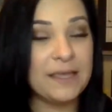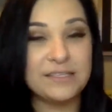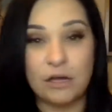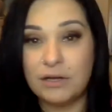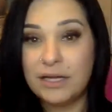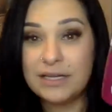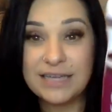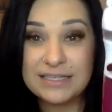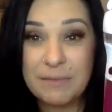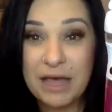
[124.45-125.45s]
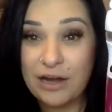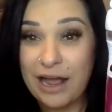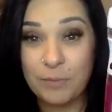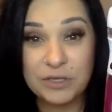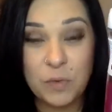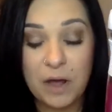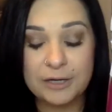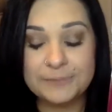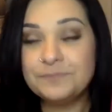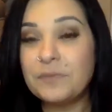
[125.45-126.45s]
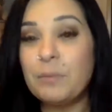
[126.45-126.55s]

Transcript: So doesn't matter how much water,